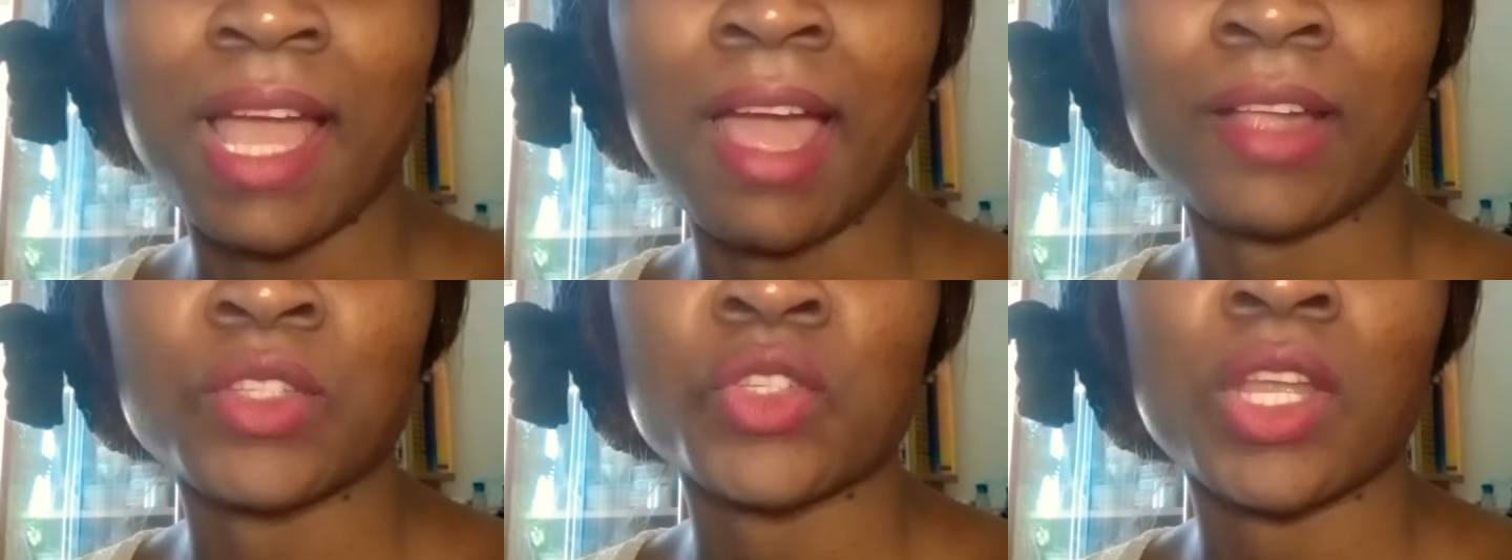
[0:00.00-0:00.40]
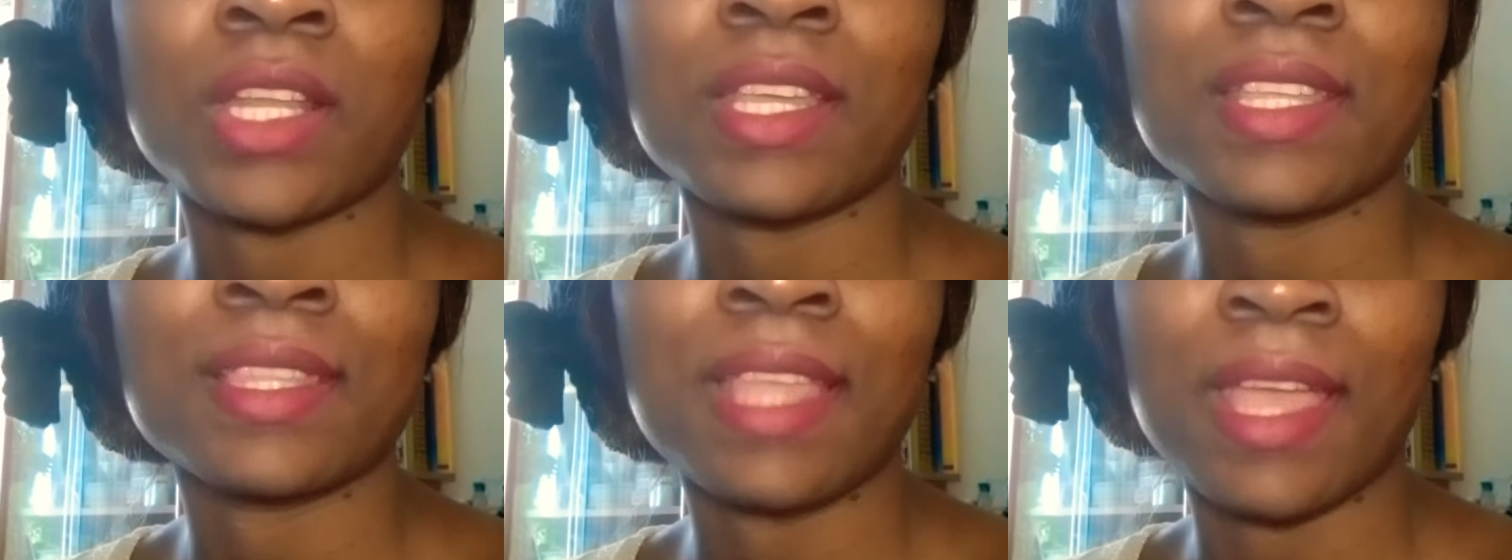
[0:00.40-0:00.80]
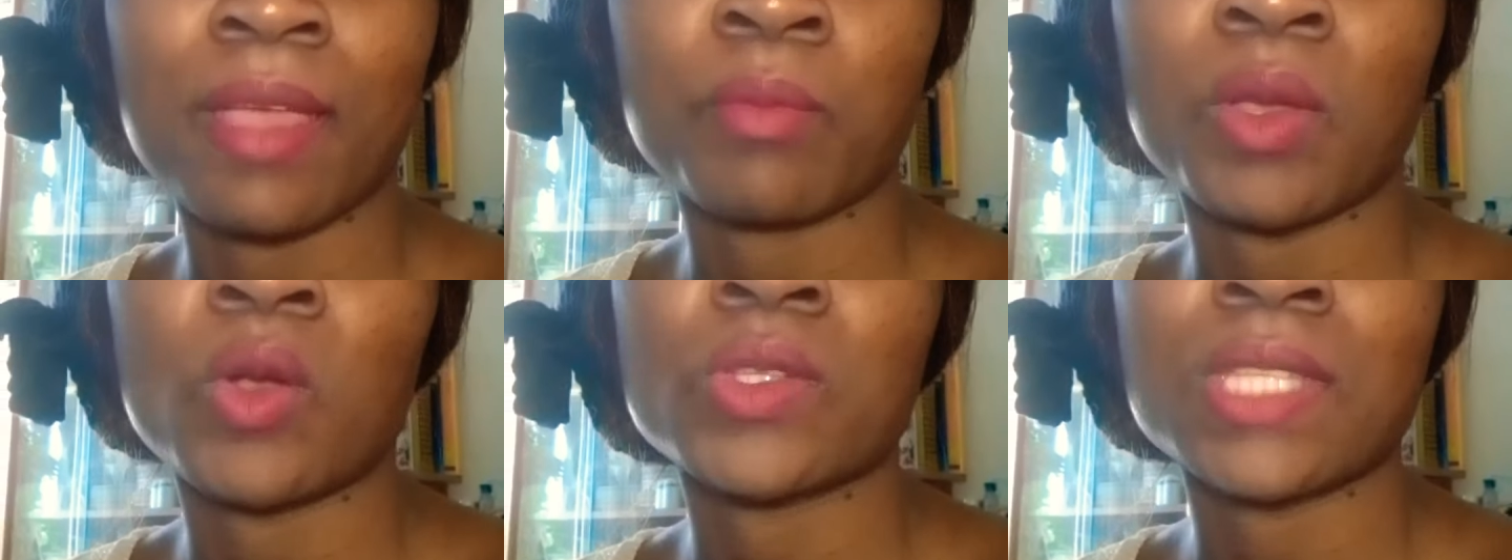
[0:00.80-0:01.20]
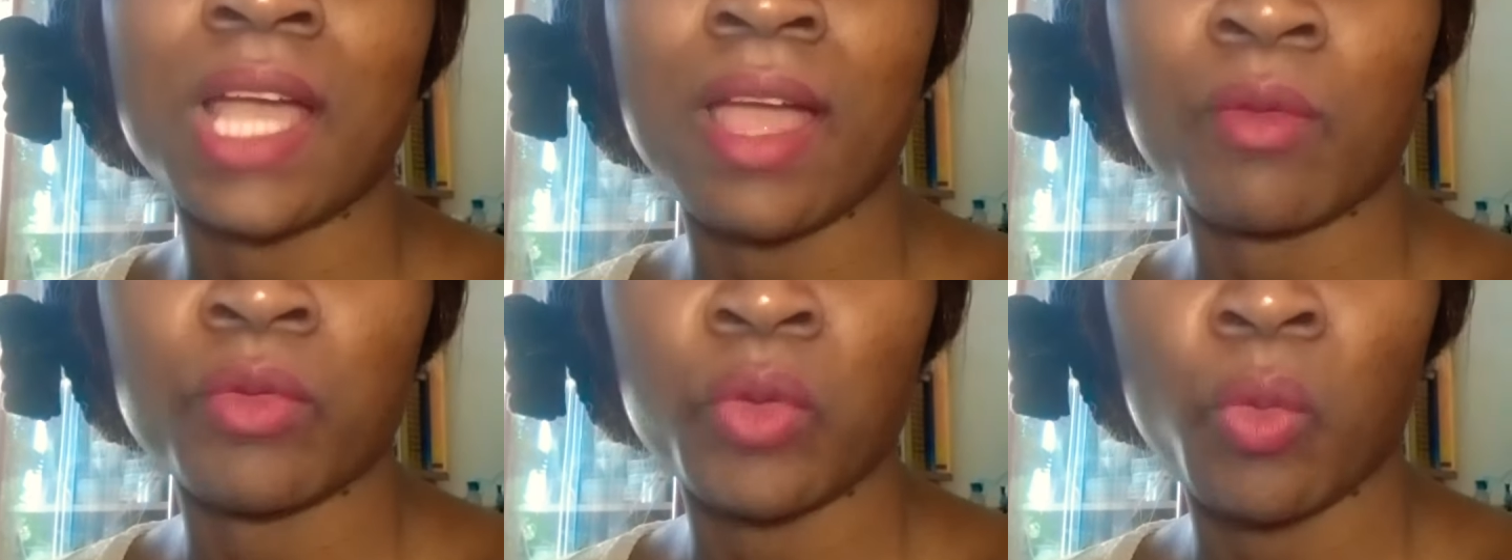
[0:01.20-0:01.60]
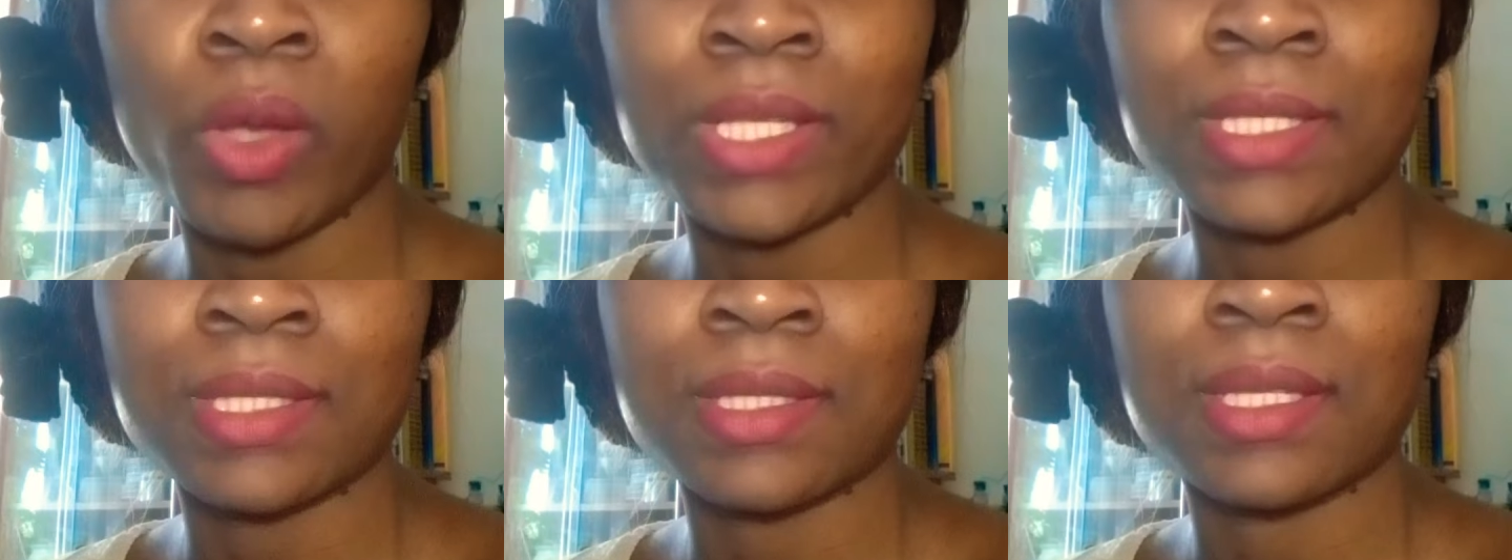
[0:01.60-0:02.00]
actually there because I
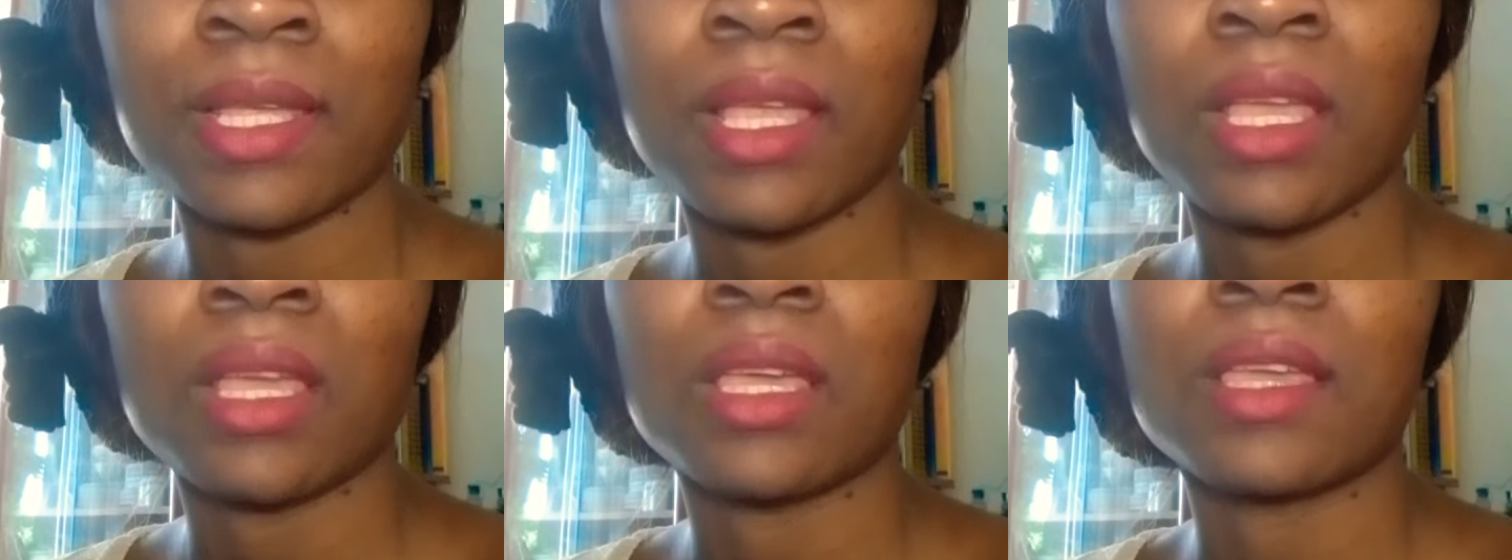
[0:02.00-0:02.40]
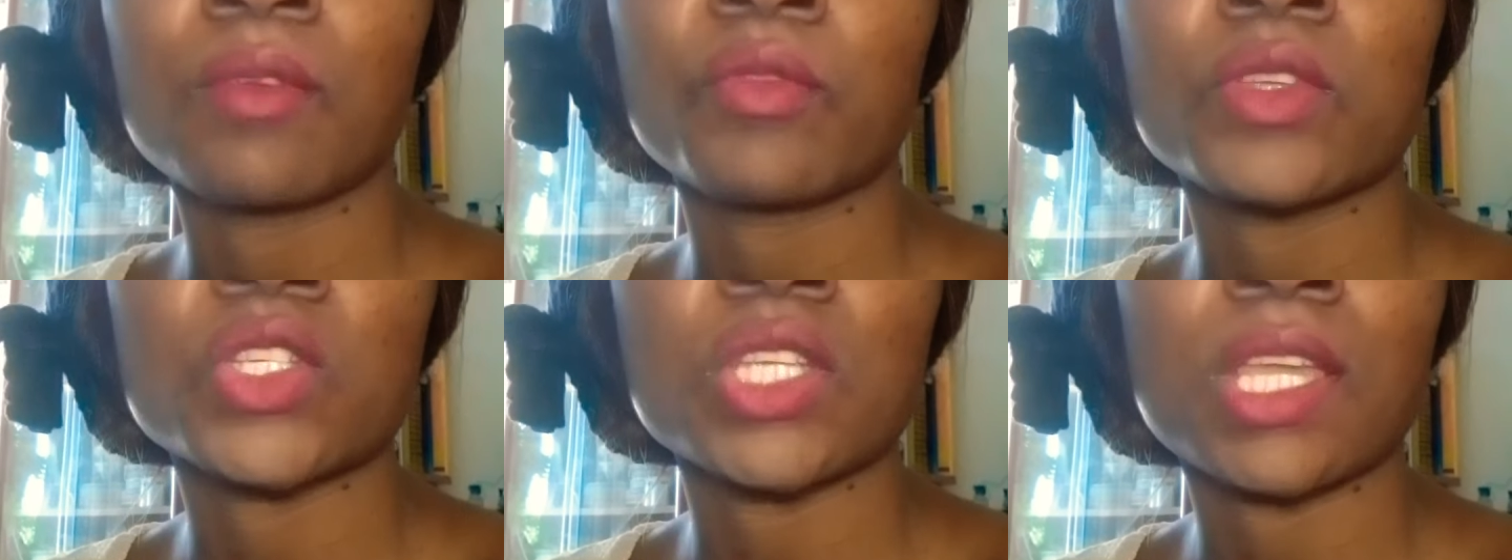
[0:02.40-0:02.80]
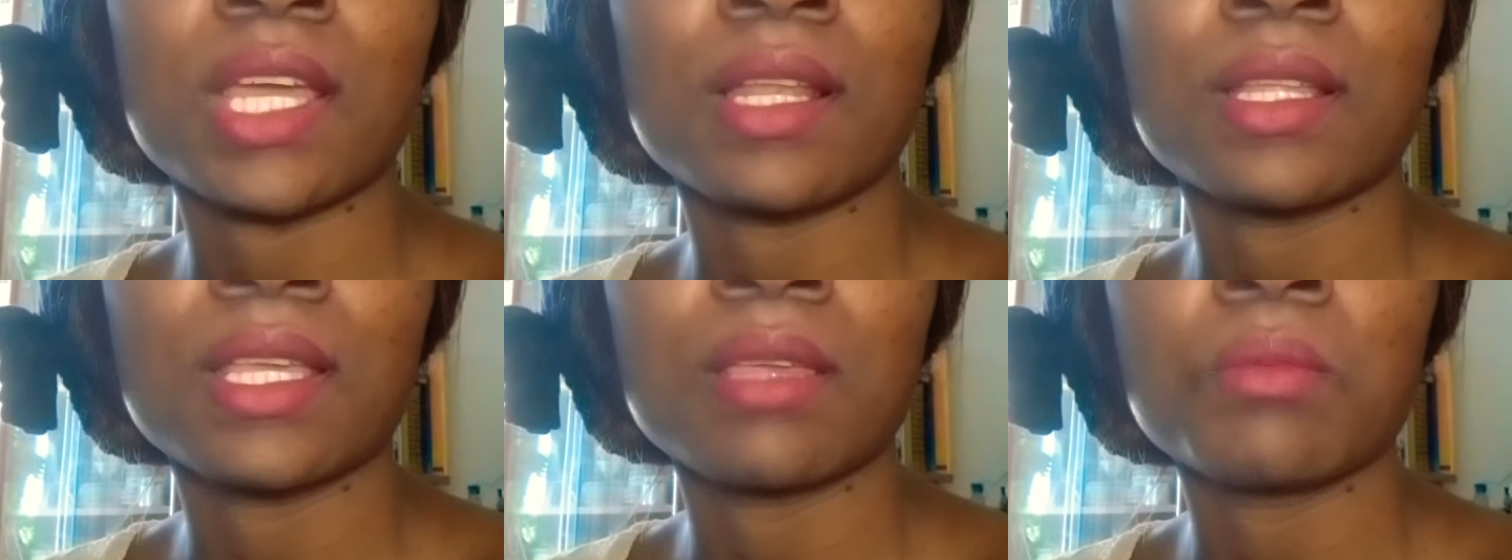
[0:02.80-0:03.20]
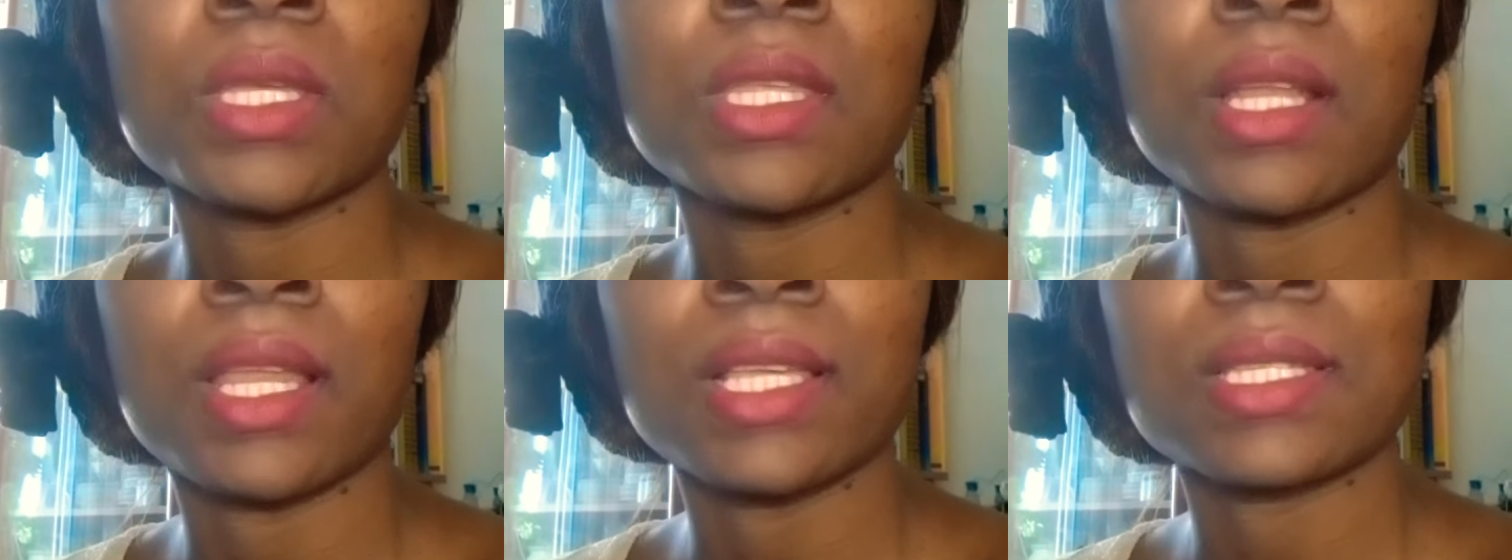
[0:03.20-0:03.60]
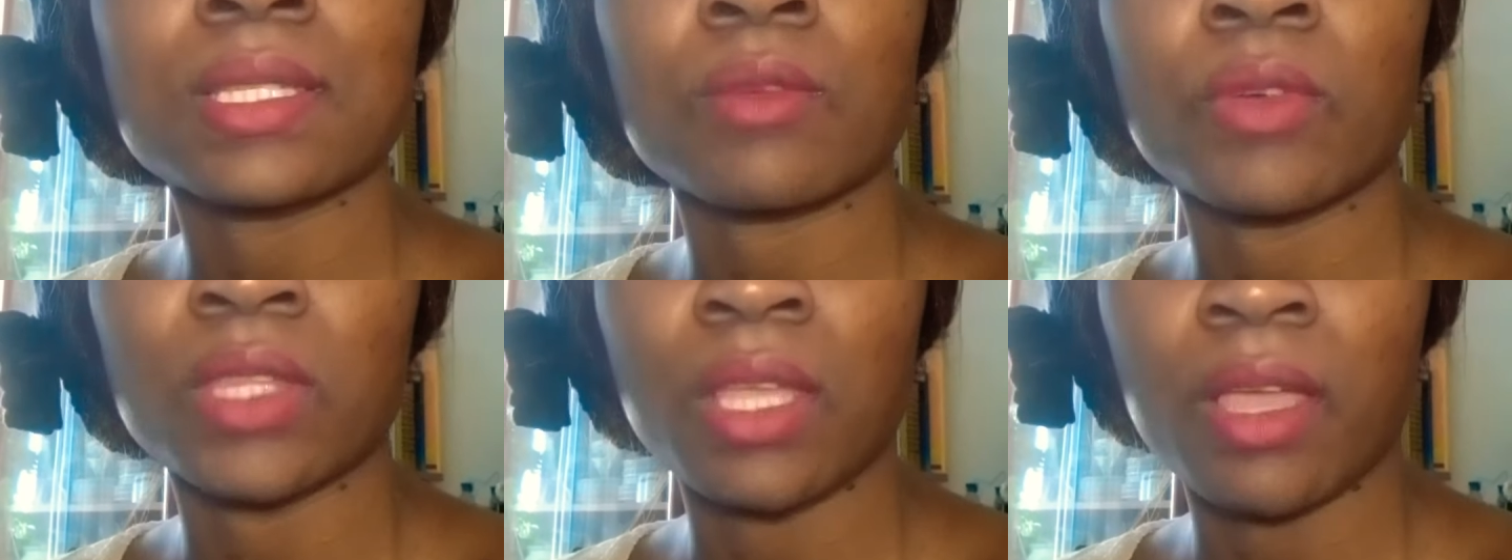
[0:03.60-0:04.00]
request if she can give me the
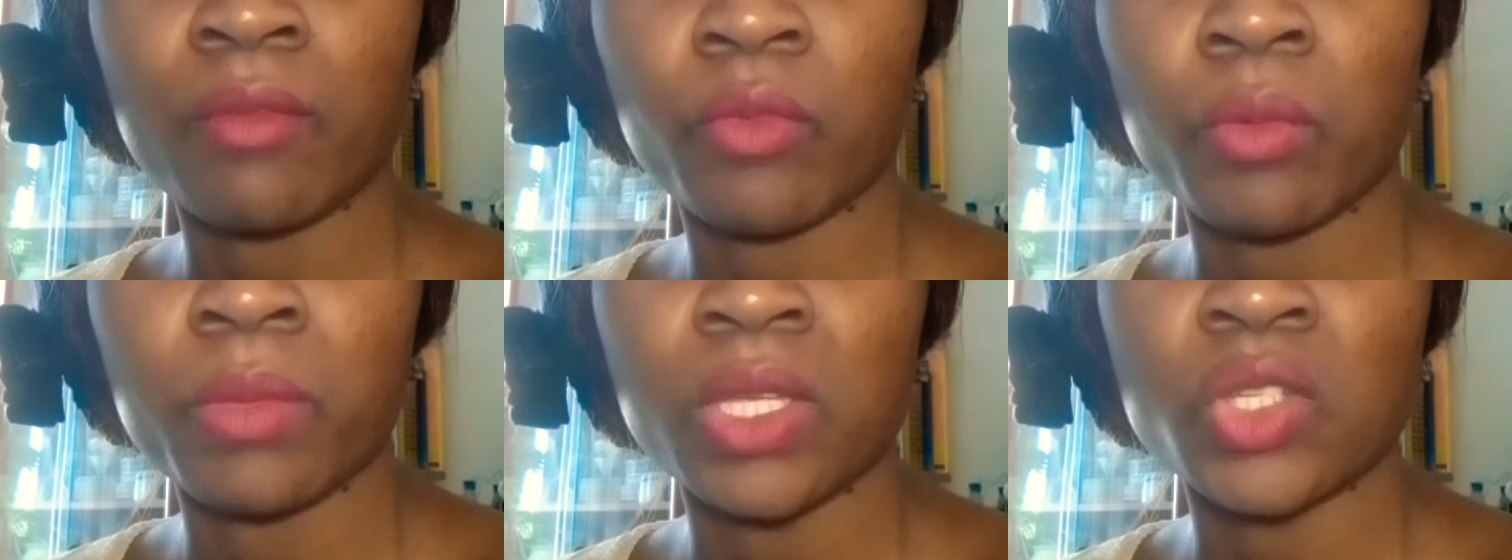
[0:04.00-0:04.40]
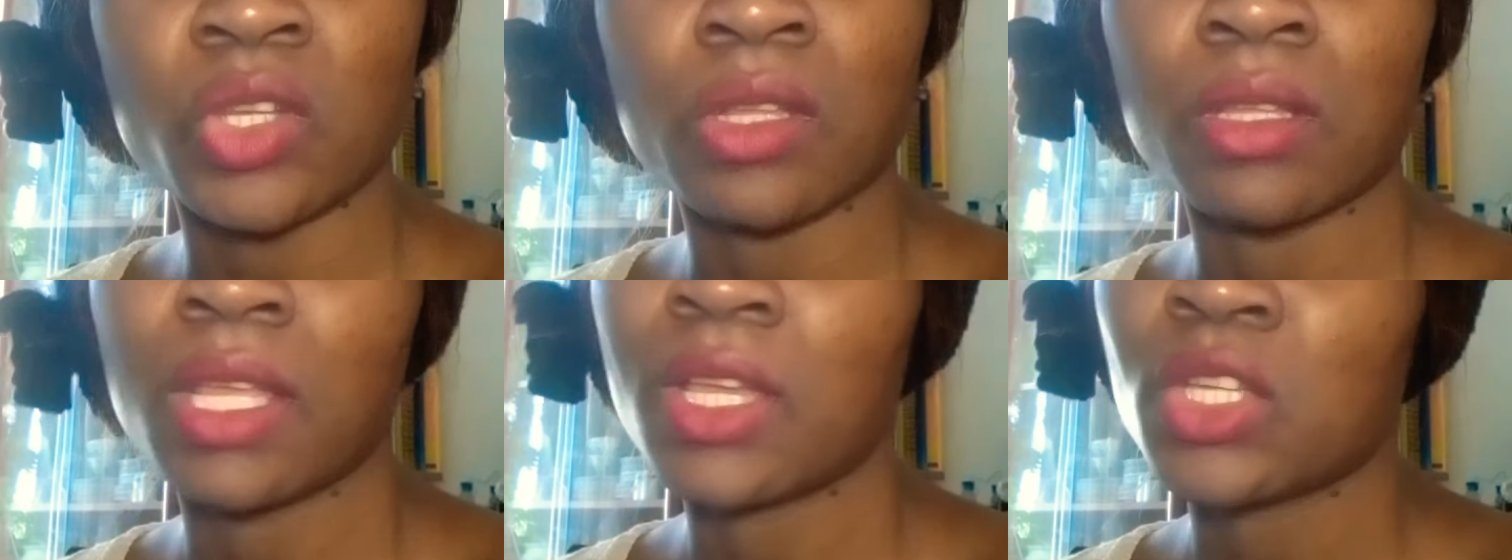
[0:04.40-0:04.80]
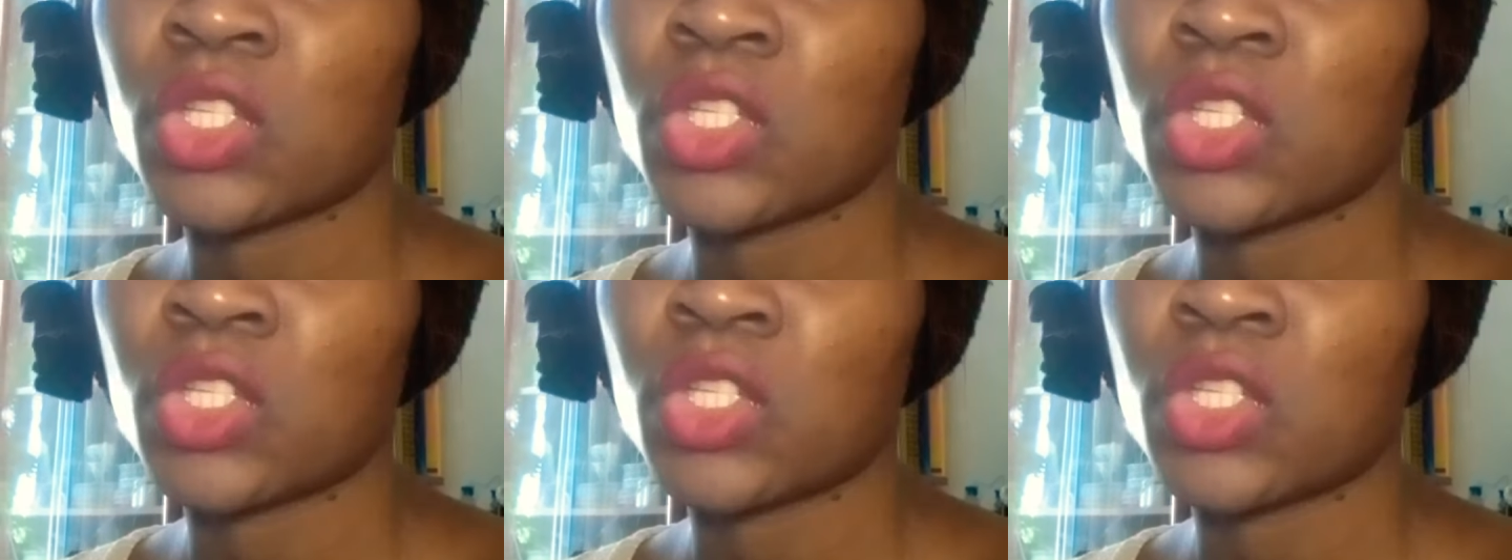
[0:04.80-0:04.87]
list of the information,